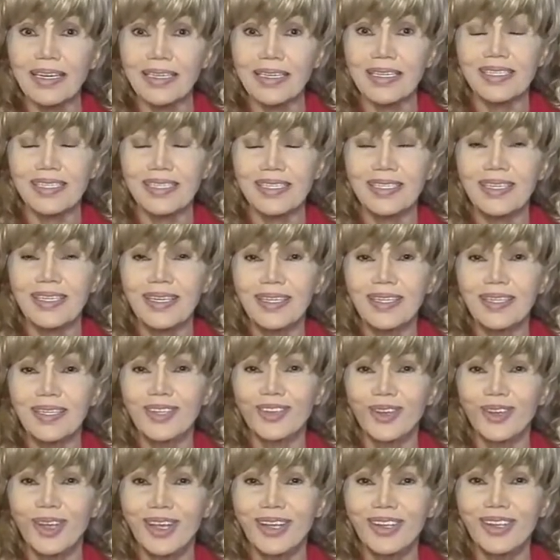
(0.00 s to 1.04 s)
Yeah, no, no she
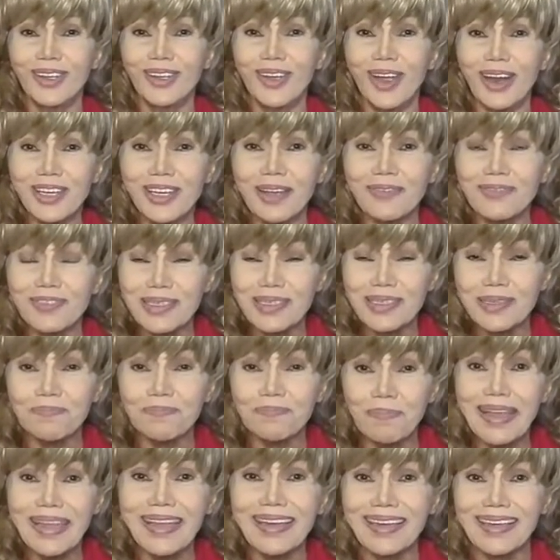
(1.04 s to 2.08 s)
was never quick in the
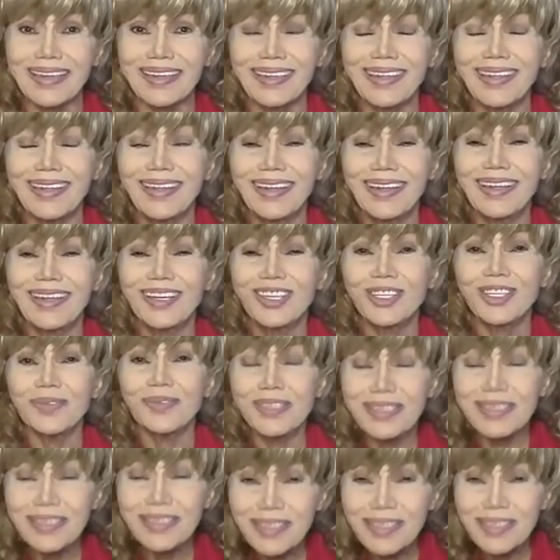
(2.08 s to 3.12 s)
uptake. I, I can
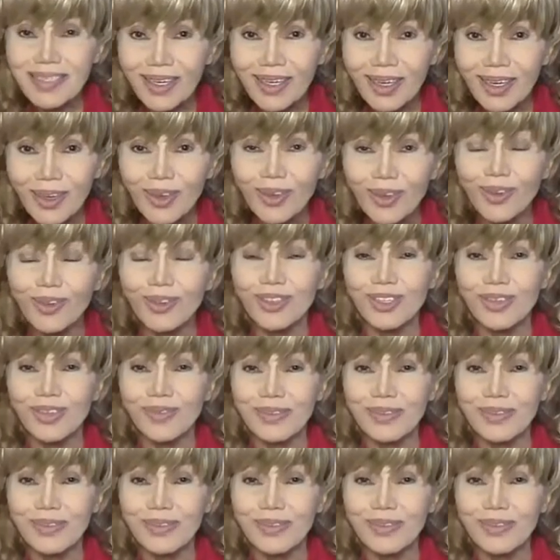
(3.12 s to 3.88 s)
tell you. Slow. She was